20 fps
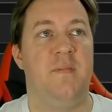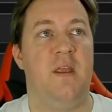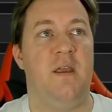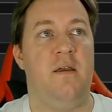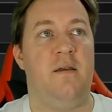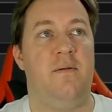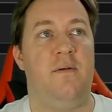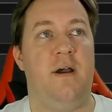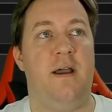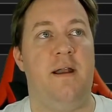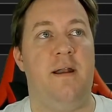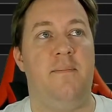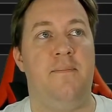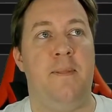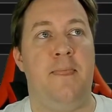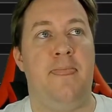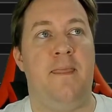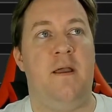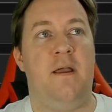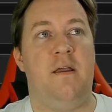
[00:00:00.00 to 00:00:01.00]
right?
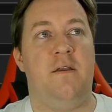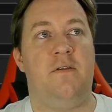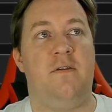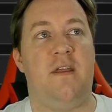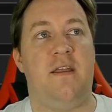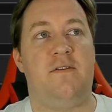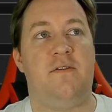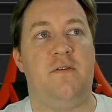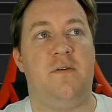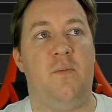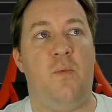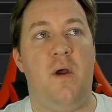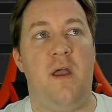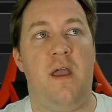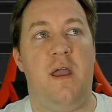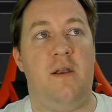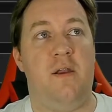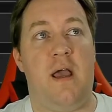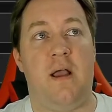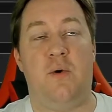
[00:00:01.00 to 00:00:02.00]
So that's the way,
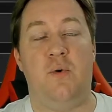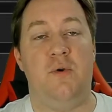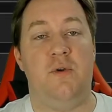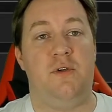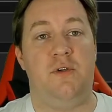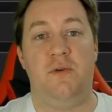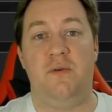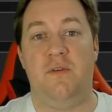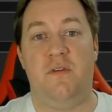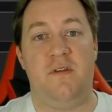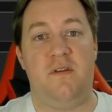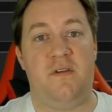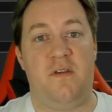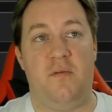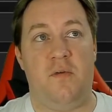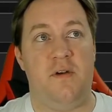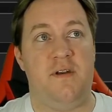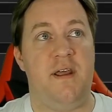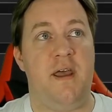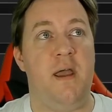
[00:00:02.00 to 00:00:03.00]
and I could use it
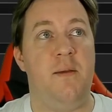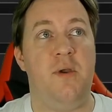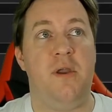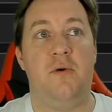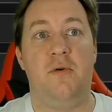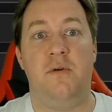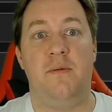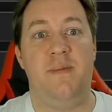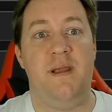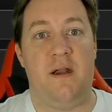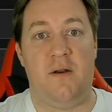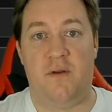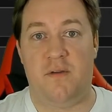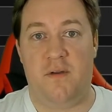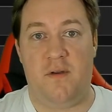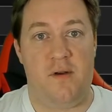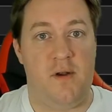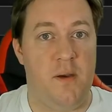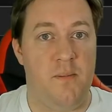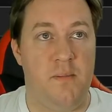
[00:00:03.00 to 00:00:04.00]
several times. It could be
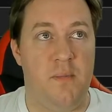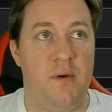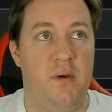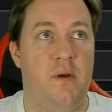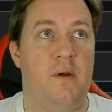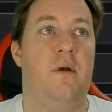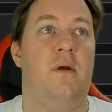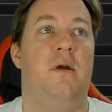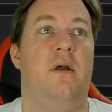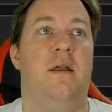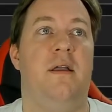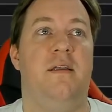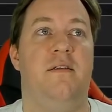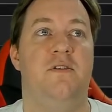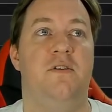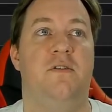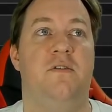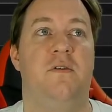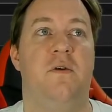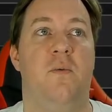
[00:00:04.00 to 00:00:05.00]
another number. It's
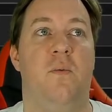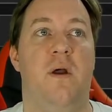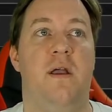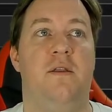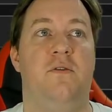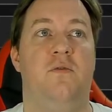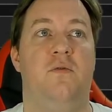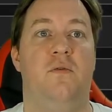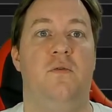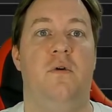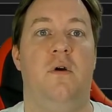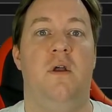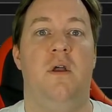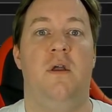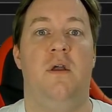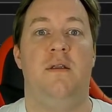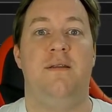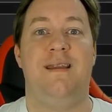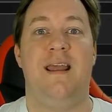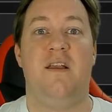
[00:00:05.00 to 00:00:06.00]
just a way to
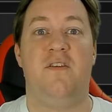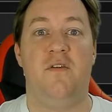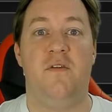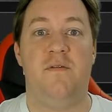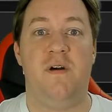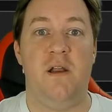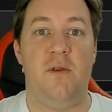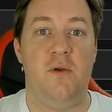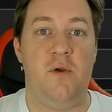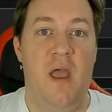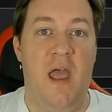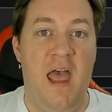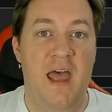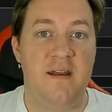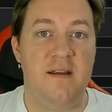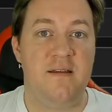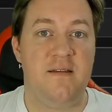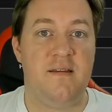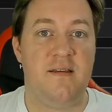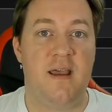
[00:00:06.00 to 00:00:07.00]
take the value you had
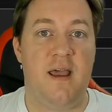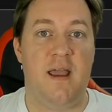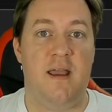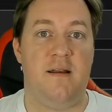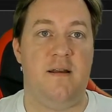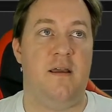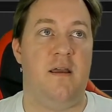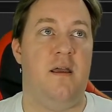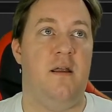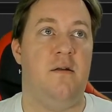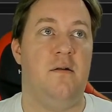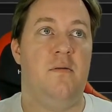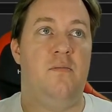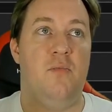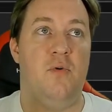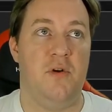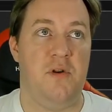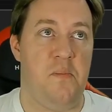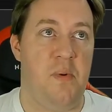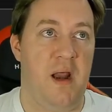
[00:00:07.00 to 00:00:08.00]
inside and
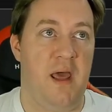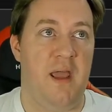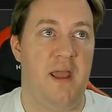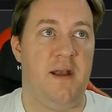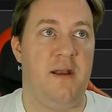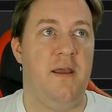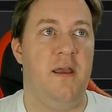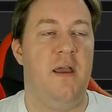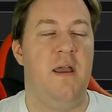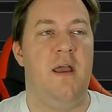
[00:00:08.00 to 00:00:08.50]
multiply it.